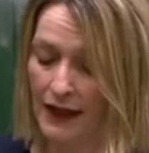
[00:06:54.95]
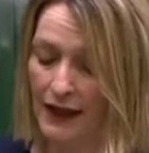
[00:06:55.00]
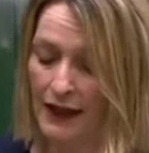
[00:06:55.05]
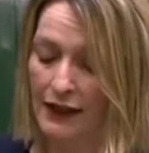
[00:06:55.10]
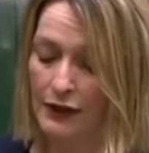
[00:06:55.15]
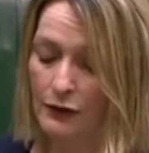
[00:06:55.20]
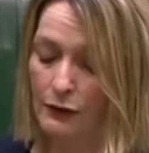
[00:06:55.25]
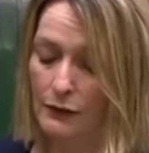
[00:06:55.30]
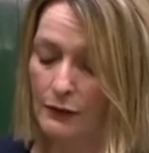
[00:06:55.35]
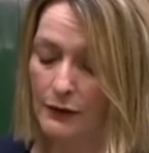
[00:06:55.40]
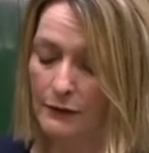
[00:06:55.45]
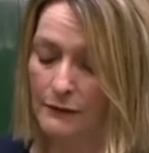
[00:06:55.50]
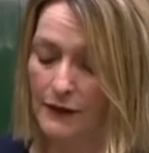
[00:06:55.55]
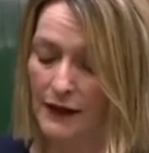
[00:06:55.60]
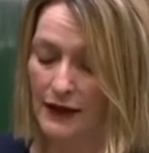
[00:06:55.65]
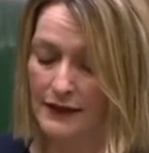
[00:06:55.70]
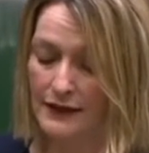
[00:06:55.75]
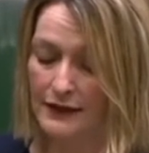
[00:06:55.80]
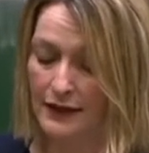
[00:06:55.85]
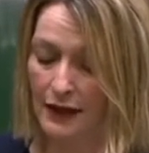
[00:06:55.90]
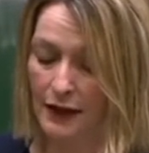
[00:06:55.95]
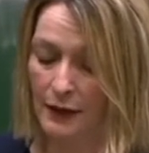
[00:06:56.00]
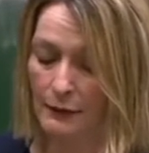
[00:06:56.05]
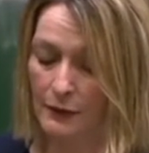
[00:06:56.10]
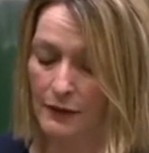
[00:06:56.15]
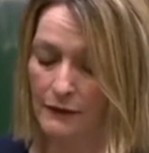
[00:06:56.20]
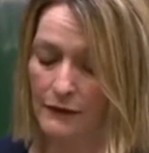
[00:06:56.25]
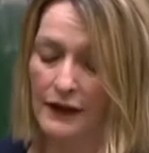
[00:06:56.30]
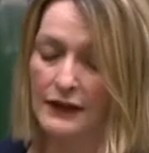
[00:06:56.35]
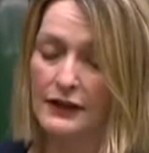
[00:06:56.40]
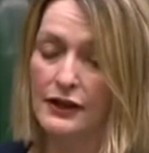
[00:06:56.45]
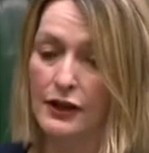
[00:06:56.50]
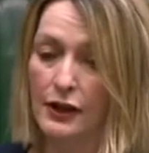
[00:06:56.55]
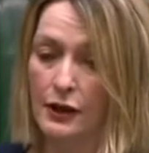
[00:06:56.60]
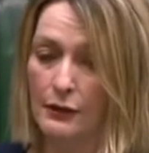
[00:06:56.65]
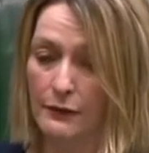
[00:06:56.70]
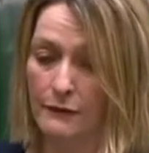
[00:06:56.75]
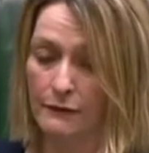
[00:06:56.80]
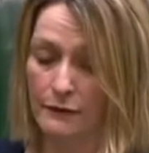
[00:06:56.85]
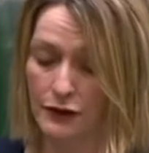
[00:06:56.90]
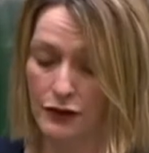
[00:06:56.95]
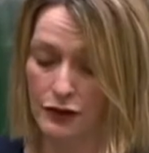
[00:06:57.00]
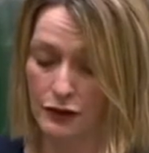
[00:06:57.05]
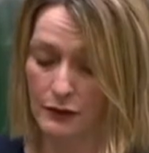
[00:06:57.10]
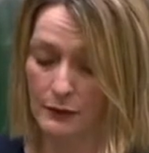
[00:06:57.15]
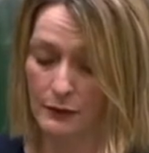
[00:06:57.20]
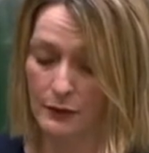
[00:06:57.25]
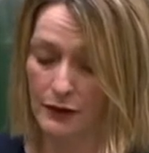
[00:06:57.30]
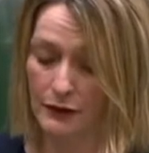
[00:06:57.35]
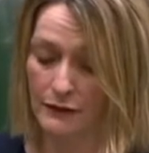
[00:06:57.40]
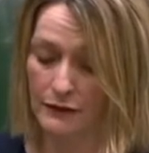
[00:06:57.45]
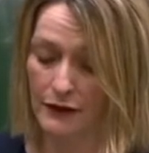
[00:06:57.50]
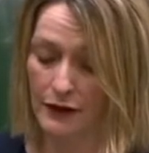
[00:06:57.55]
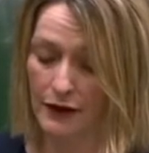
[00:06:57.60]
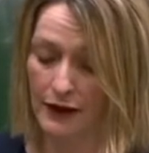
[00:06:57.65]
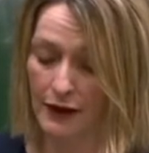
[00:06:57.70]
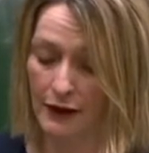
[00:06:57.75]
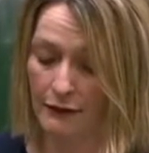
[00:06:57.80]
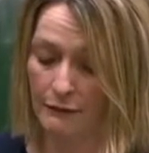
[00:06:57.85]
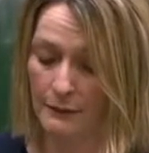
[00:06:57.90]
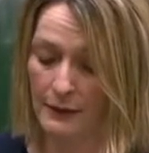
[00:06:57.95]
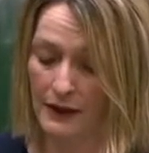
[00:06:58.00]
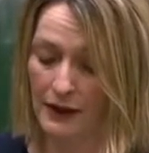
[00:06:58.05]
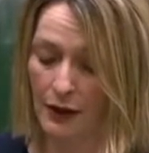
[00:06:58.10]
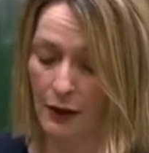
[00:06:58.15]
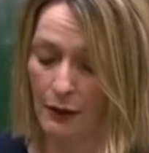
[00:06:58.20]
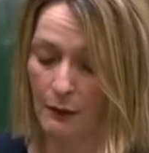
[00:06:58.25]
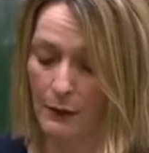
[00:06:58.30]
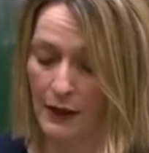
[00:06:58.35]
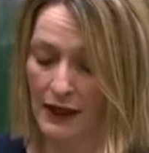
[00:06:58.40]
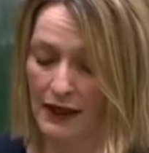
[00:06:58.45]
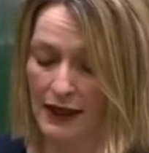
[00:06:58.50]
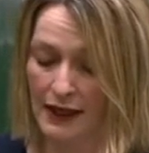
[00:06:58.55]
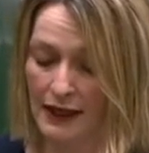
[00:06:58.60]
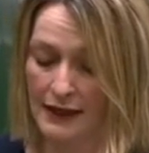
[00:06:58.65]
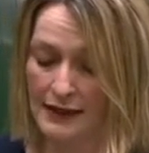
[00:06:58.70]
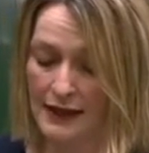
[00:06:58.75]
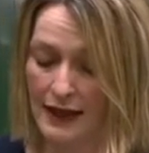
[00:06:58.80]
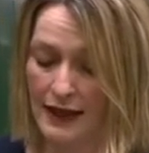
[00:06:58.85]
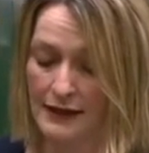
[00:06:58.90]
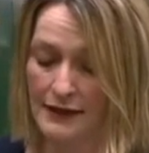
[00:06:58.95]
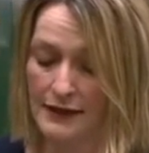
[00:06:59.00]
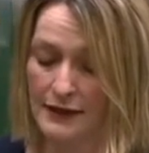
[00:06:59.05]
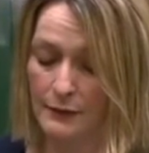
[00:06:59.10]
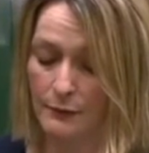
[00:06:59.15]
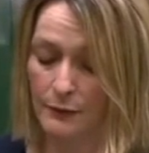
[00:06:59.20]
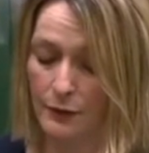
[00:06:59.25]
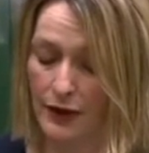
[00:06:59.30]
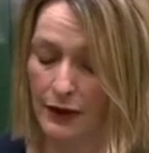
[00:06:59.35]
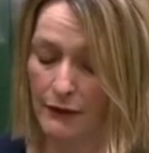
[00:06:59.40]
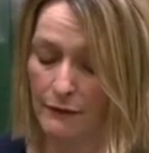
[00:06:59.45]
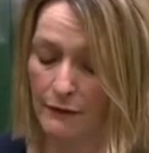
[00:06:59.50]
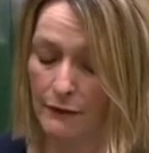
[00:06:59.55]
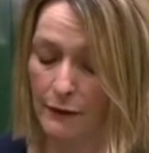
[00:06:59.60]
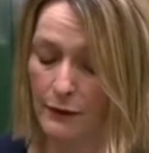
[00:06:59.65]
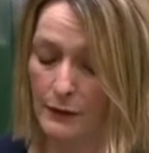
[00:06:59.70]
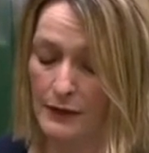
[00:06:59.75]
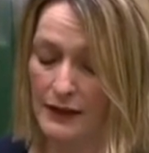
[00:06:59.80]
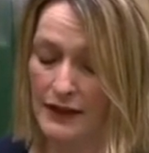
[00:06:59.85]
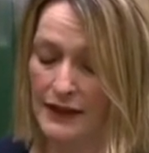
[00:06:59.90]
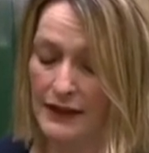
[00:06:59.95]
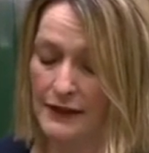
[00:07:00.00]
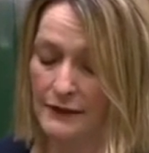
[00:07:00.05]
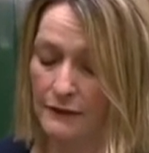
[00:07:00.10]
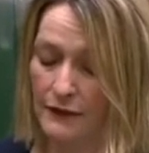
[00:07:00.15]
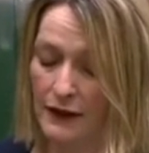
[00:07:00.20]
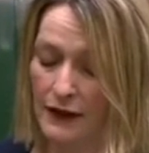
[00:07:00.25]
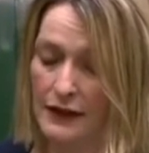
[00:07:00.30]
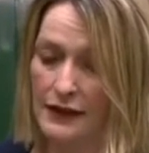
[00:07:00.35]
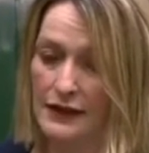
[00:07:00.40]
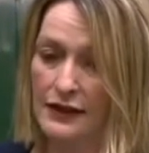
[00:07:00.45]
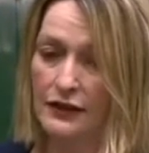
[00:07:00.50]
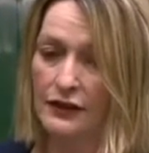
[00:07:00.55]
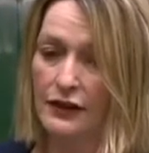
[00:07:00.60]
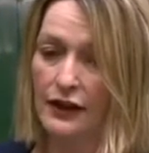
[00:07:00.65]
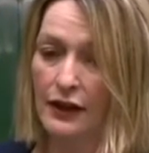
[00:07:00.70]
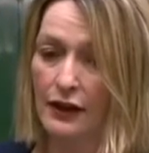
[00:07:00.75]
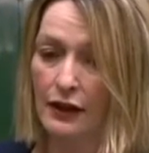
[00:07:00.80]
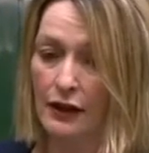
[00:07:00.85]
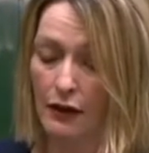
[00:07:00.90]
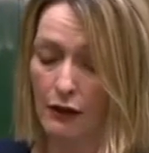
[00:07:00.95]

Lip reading: In all of that time, we've had no official word from the government on when it intends to bring forward these vital and